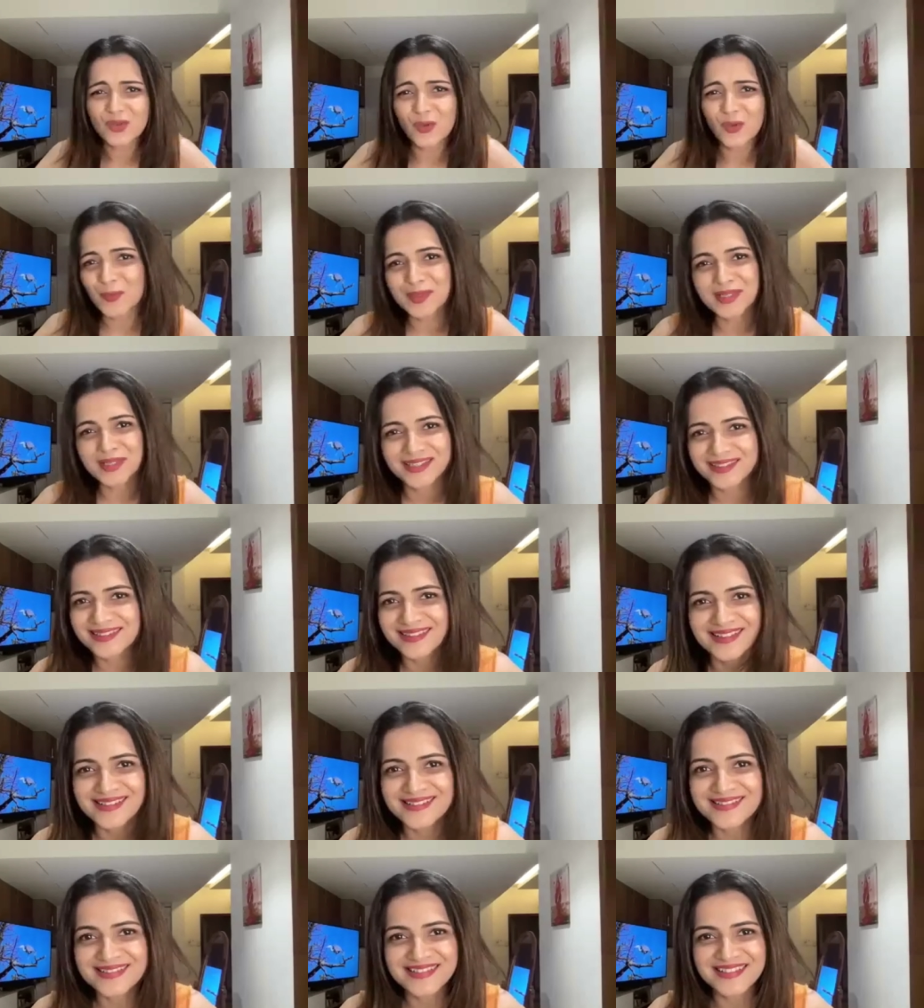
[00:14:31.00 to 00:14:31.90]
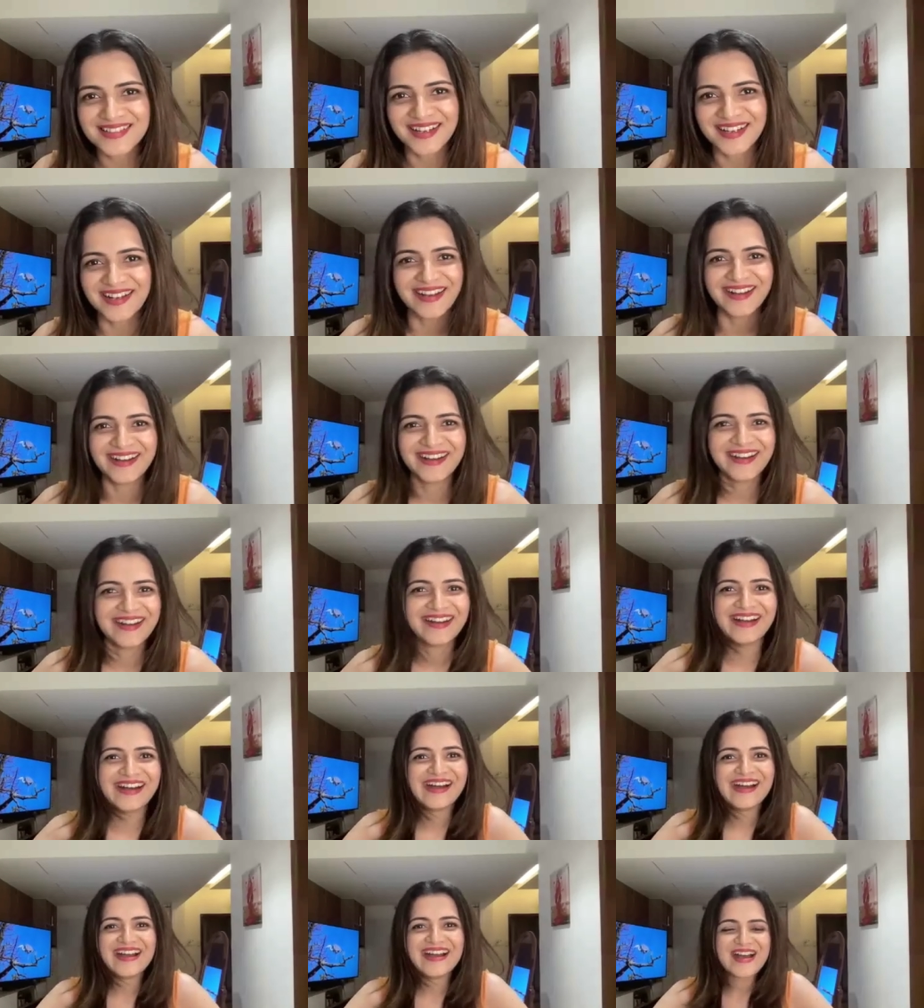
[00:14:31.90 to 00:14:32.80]
so many things.
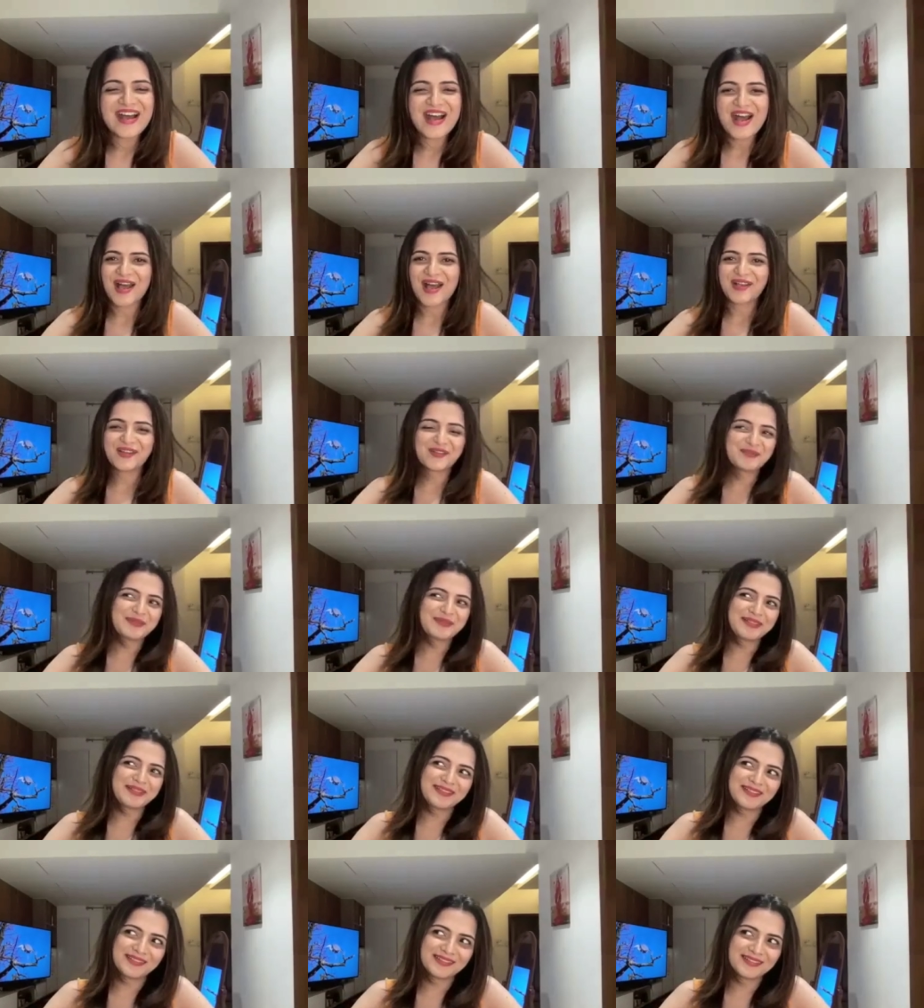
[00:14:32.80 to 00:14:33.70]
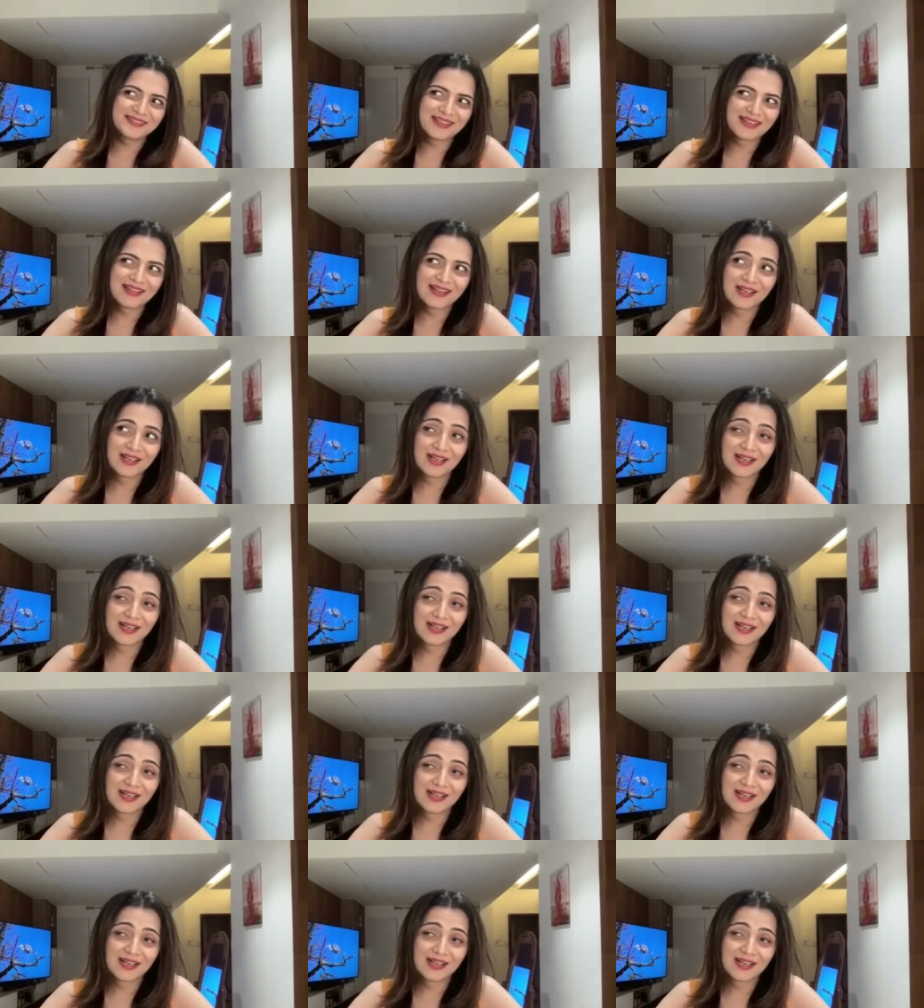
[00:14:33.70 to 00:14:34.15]
I'd have been,